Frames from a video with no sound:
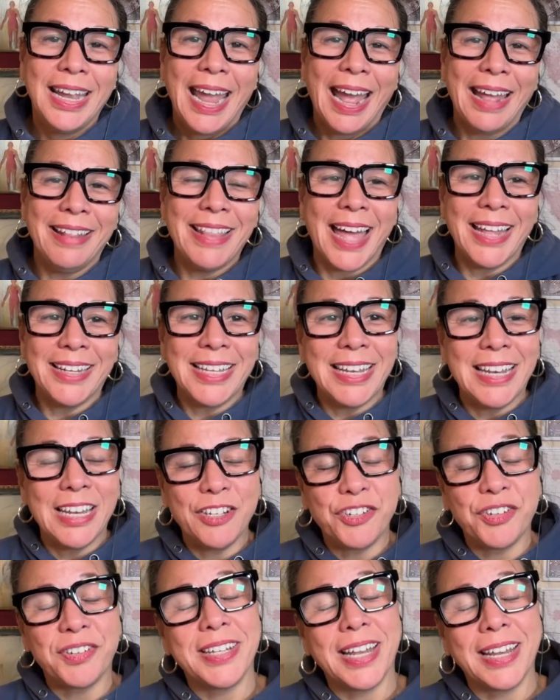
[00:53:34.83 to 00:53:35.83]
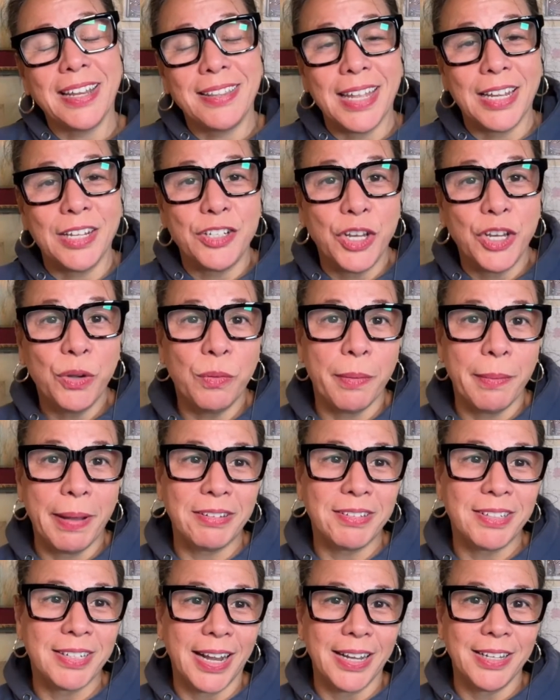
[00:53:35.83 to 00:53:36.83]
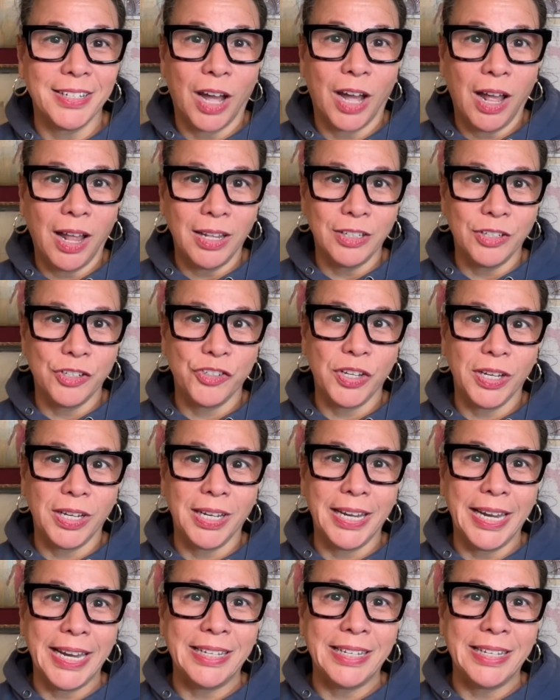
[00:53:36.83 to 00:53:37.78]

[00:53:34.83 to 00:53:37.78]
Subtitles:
And that's an interesting thing too about Scientology